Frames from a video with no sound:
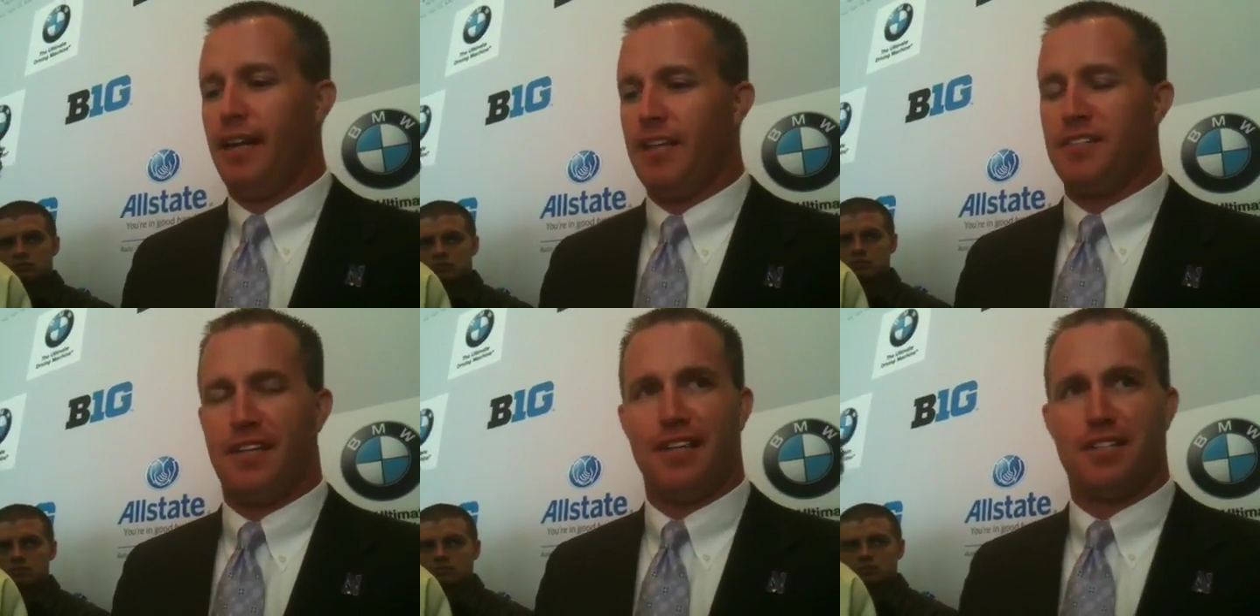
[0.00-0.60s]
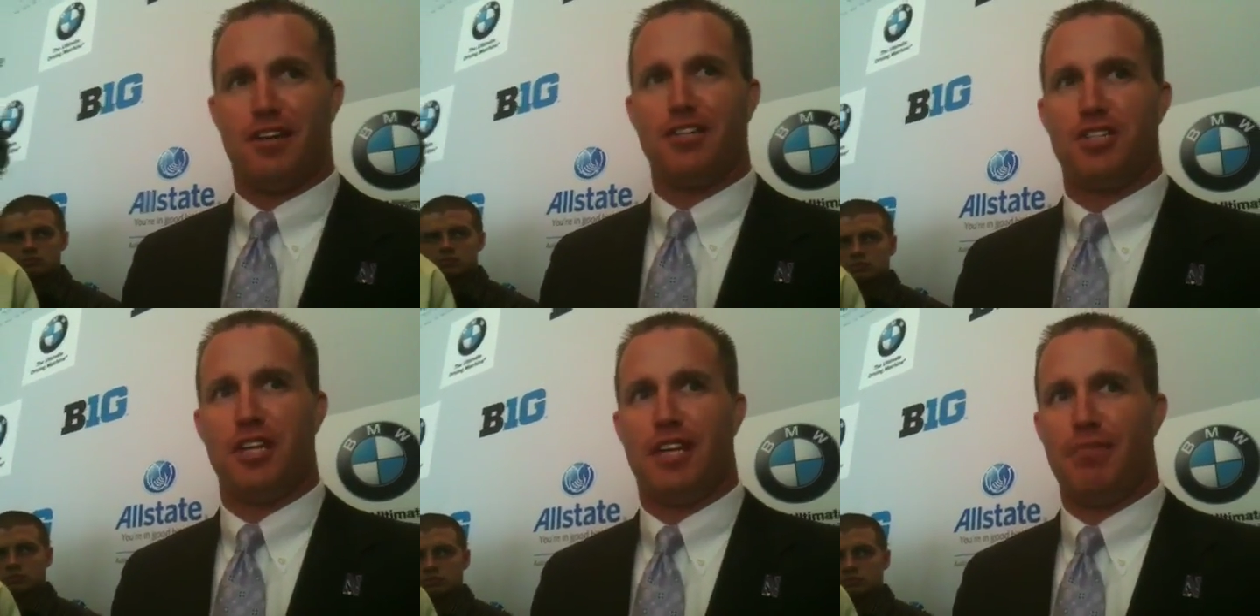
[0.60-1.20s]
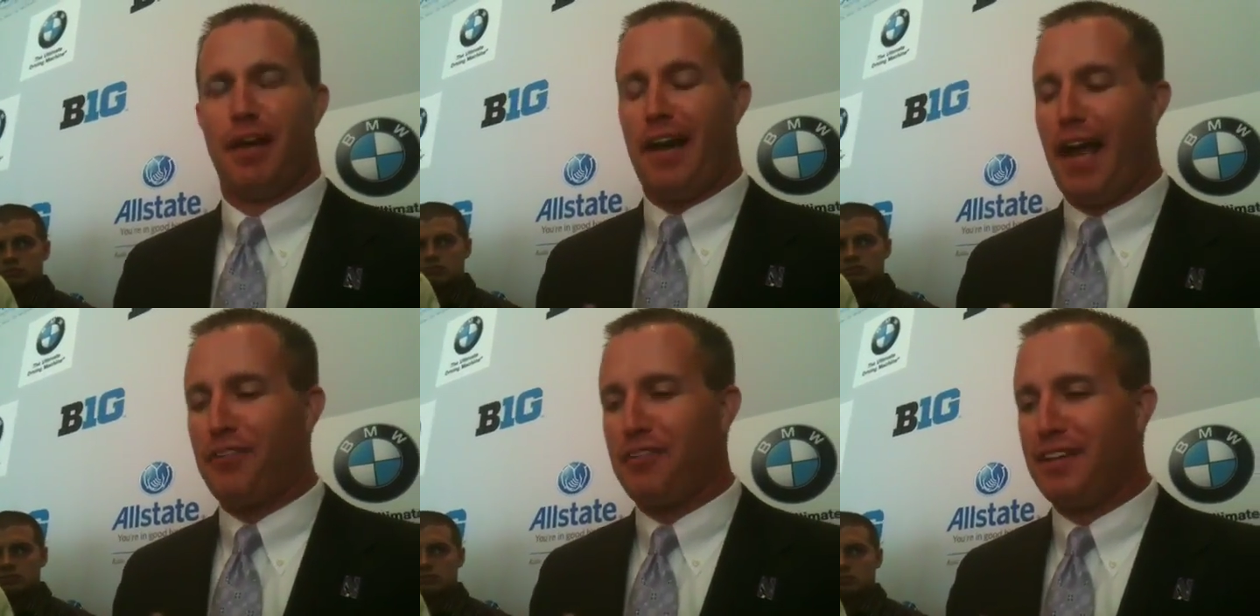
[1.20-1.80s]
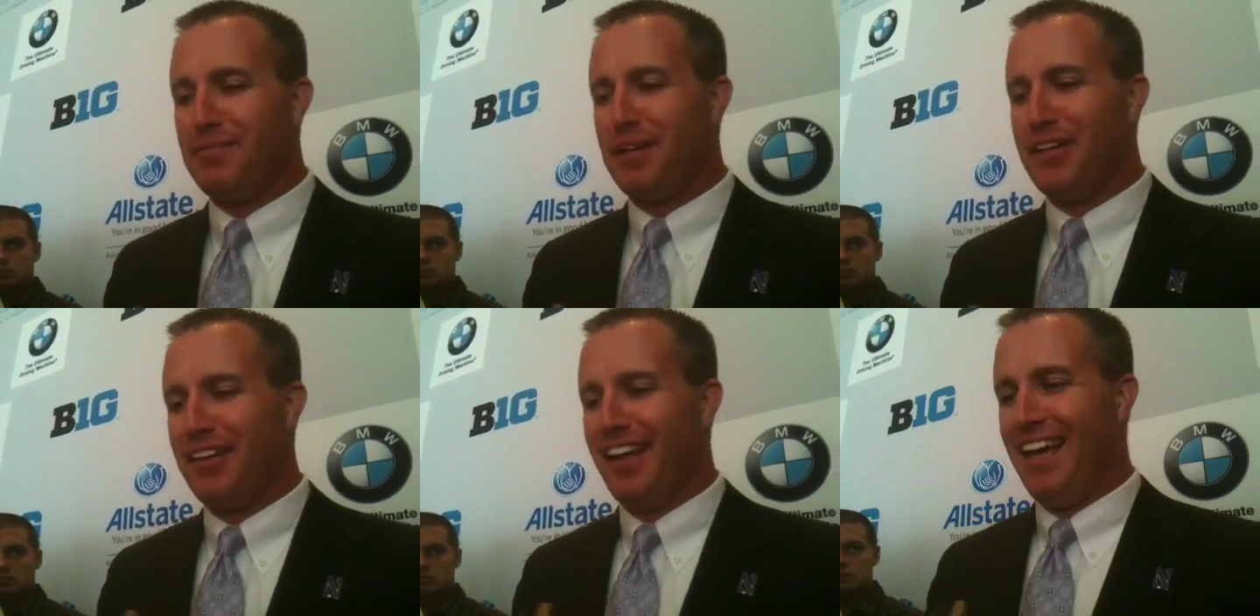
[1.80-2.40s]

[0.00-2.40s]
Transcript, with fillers: I say that tongue in cheek. I'm not an athlete, but